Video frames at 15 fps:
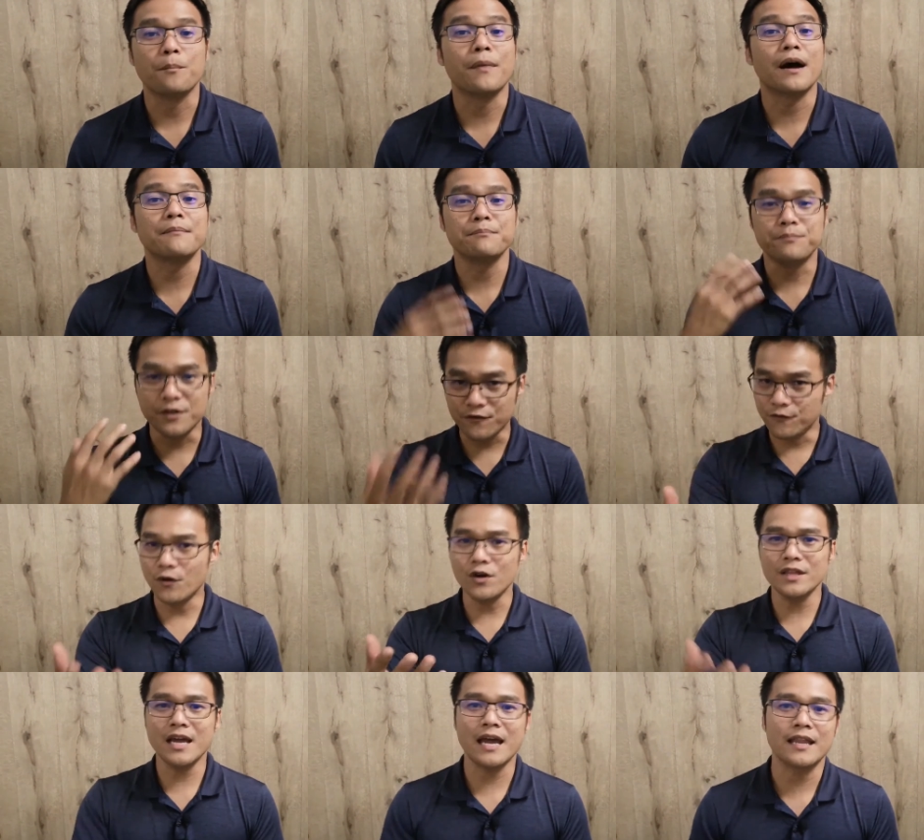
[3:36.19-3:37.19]
But
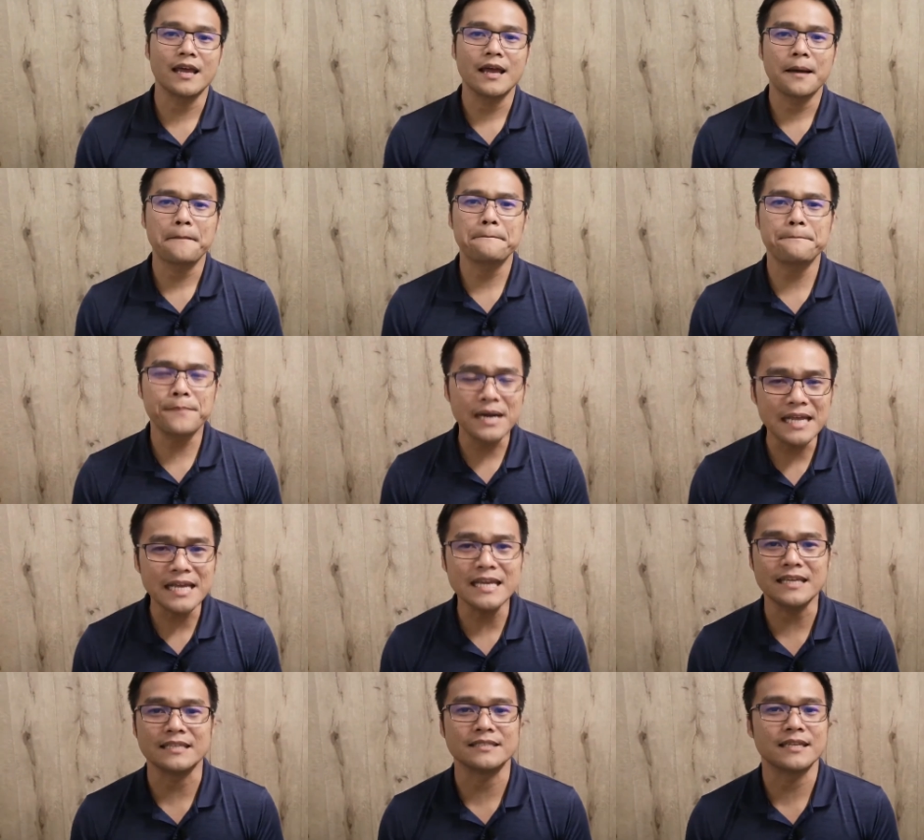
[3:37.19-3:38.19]
before that,
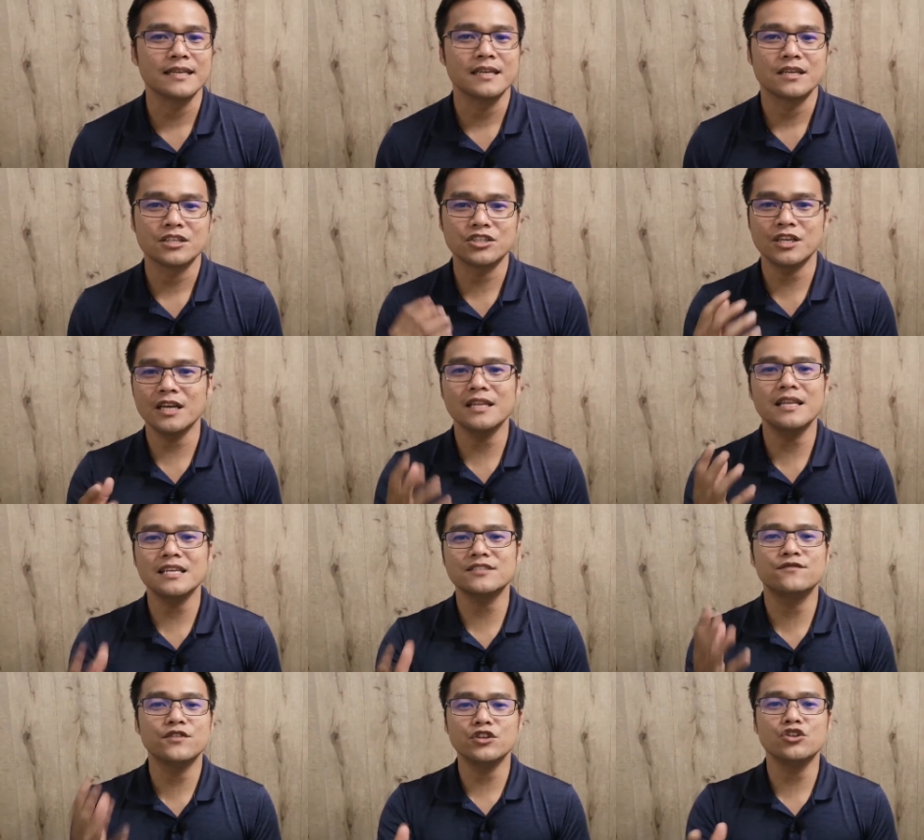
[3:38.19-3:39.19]
please share
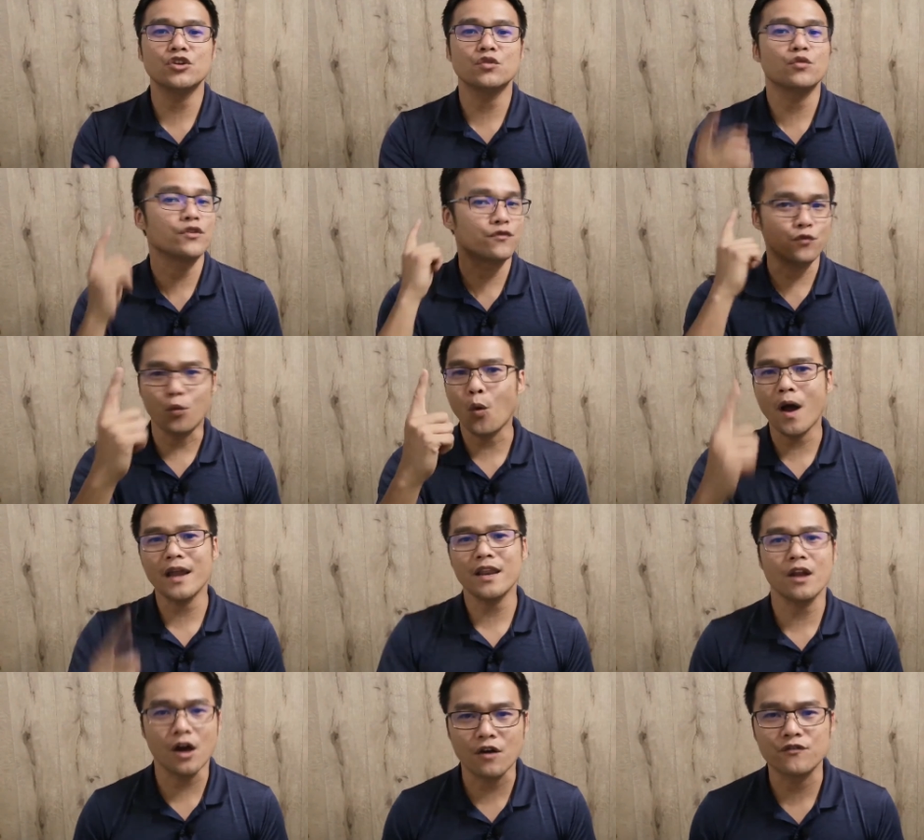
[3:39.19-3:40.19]
this video with
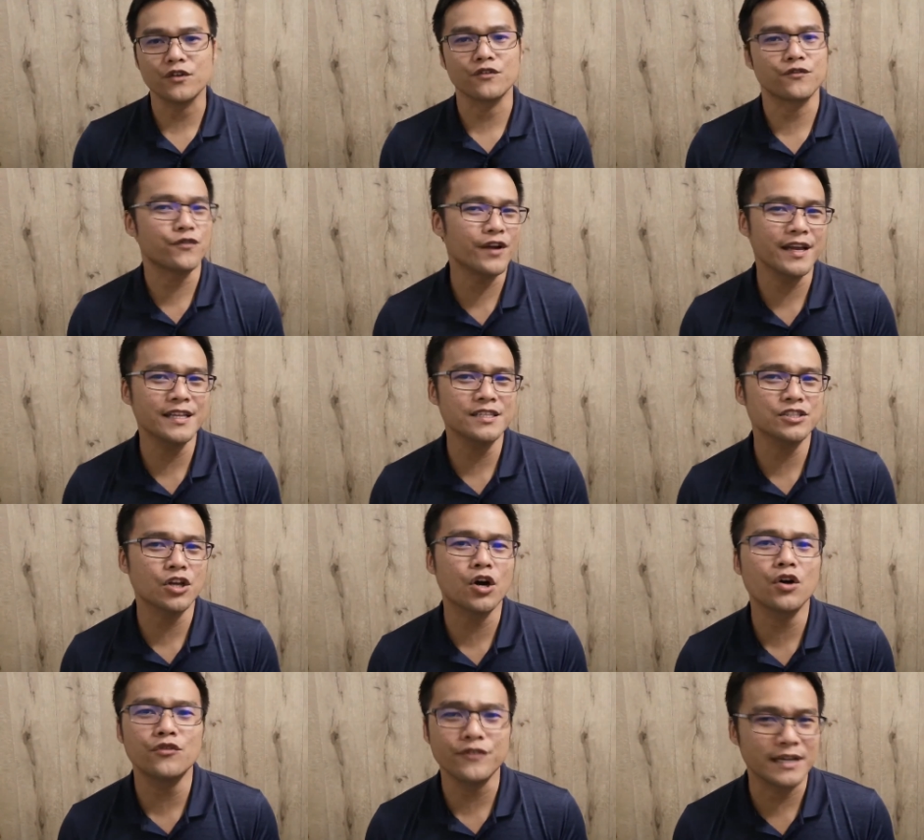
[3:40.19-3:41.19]
one of your friends
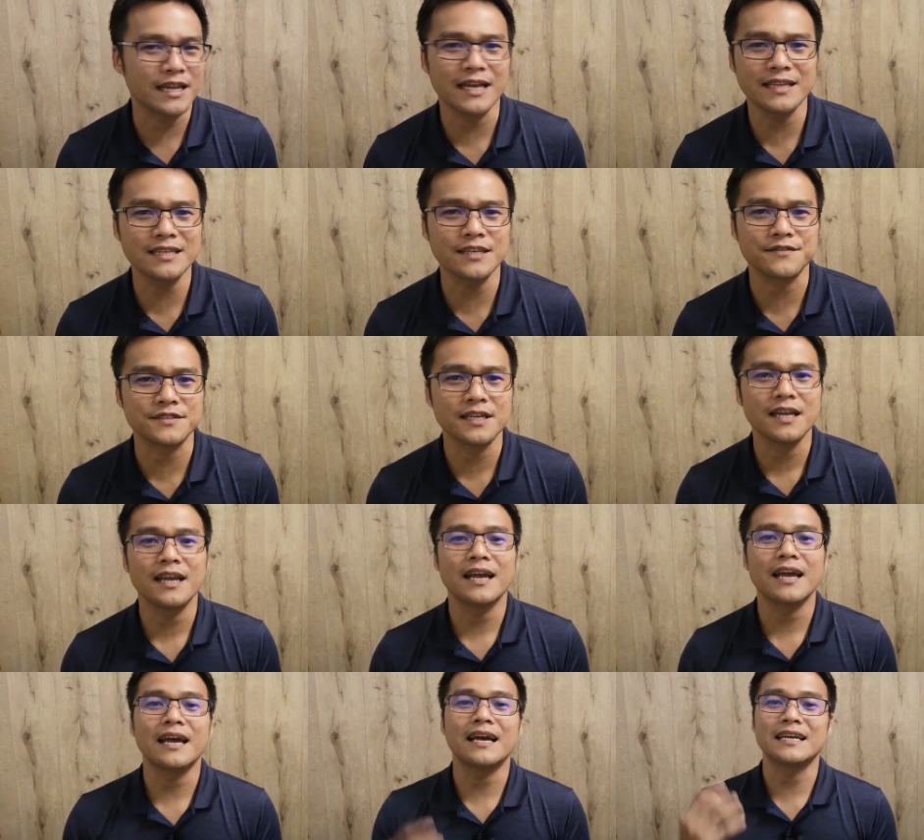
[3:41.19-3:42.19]
or relatives,
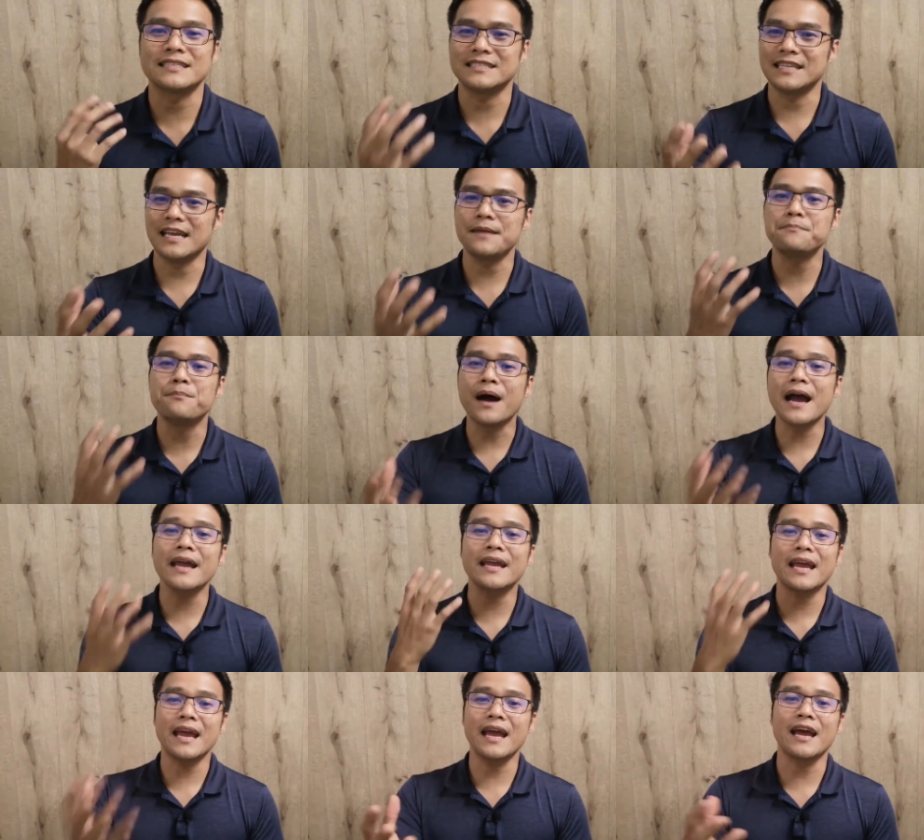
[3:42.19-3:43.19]
as they
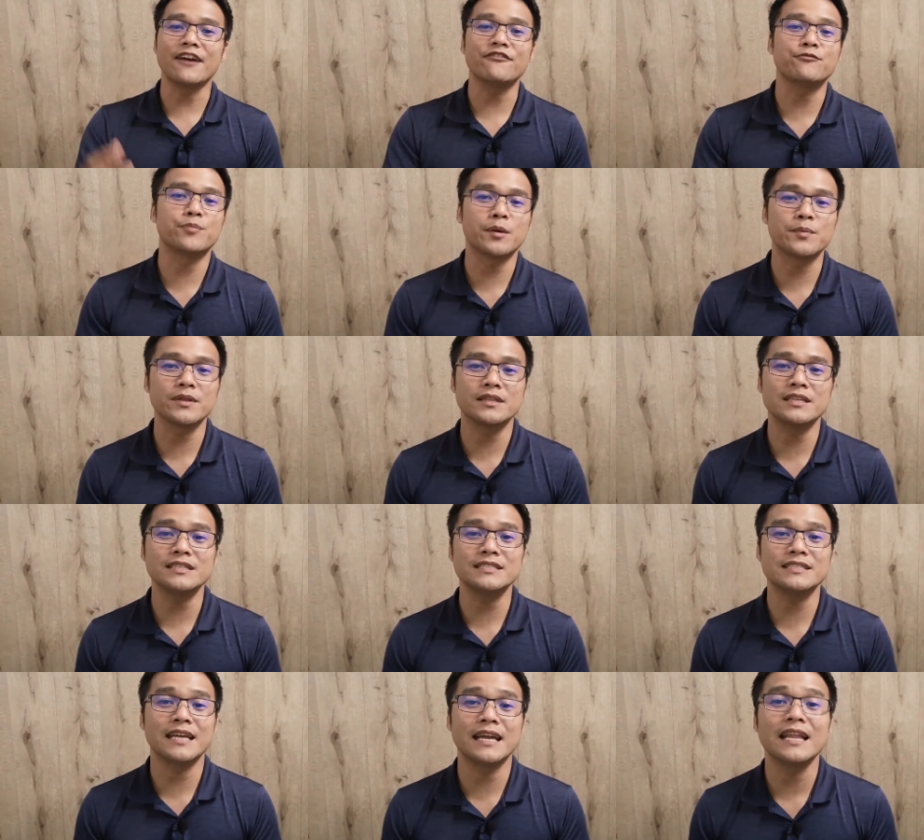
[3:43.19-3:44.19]
might have
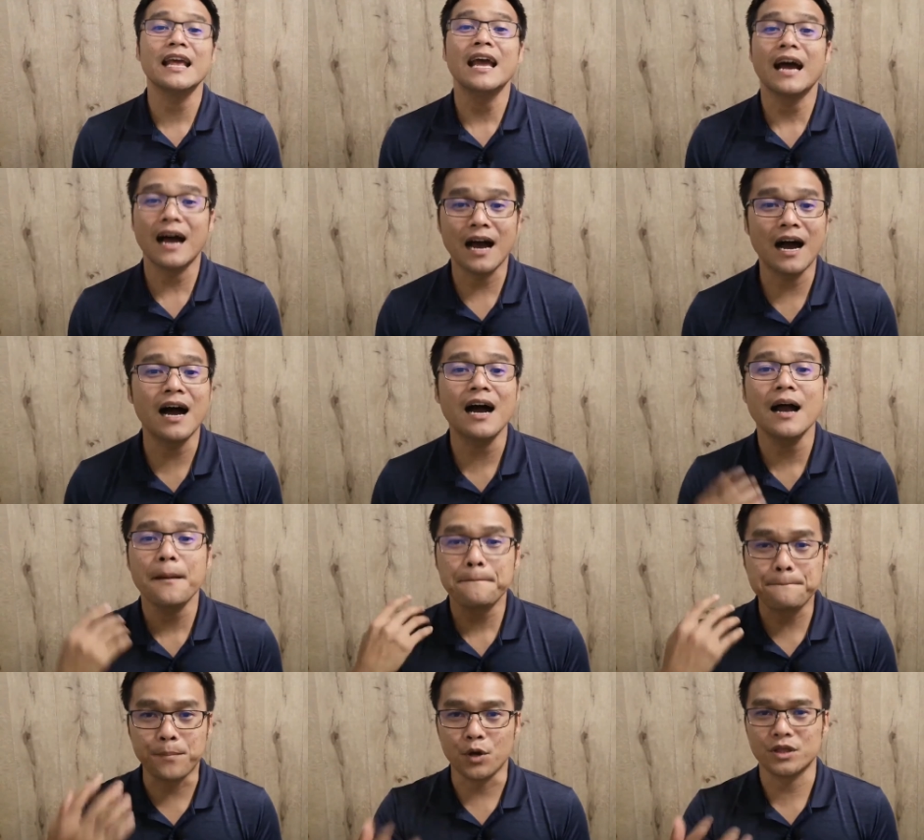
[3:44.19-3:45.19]
properties that are
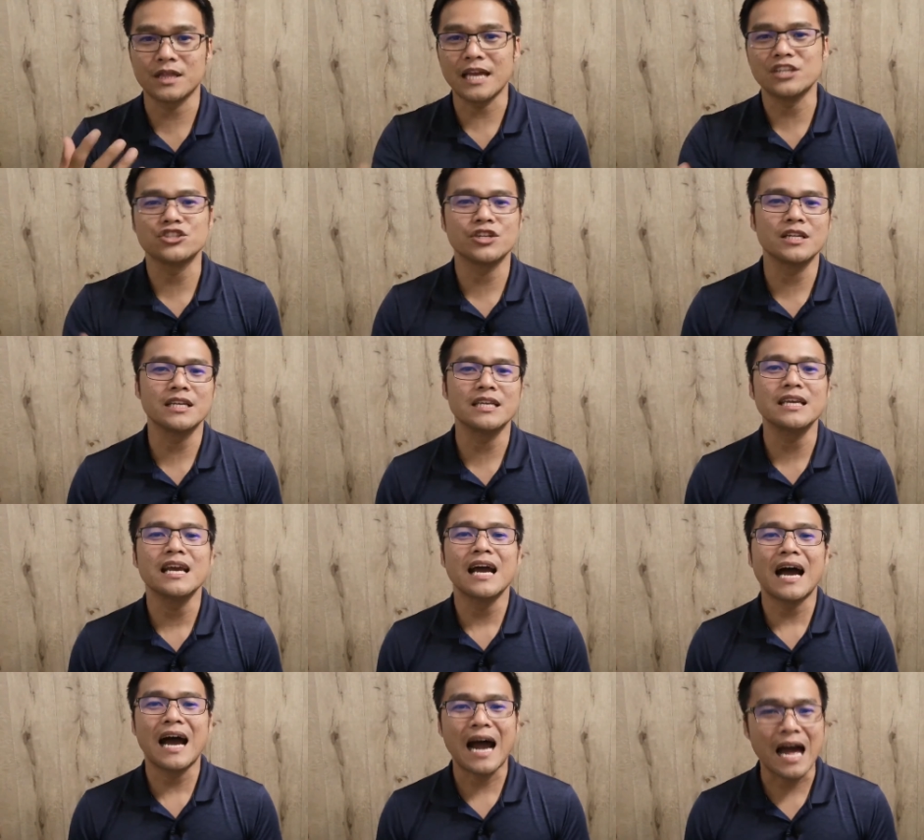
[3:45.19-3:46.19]
potentially
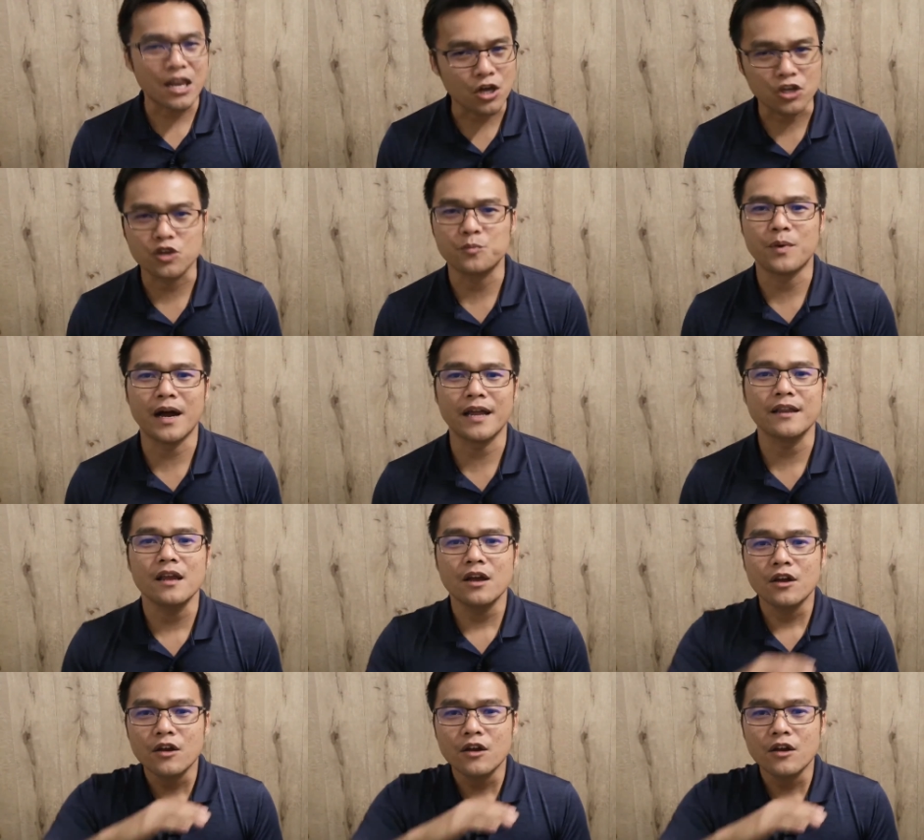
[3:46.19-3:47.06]
unoccupied